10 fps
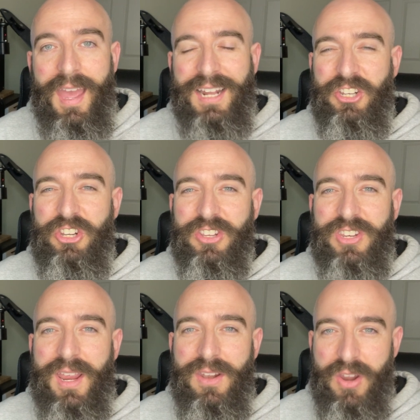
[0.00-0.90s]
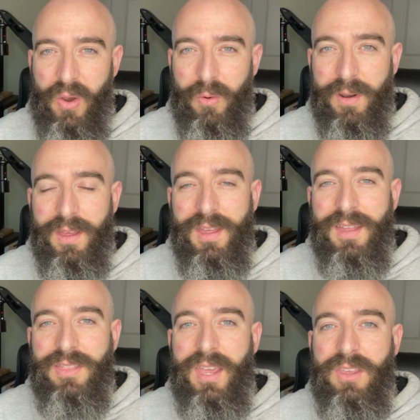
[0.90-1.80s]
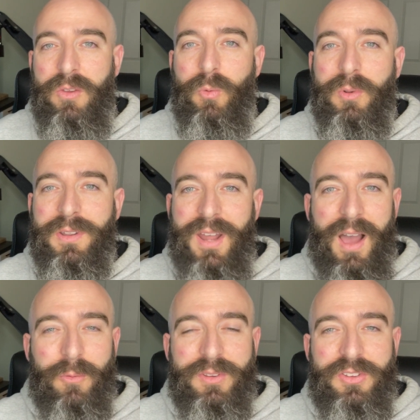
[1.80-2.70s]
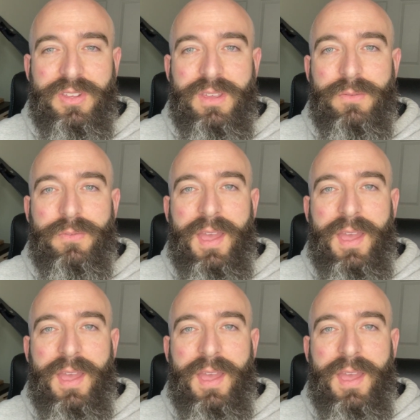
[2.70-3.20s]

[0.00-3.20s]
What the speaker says: And just a note that you will not receive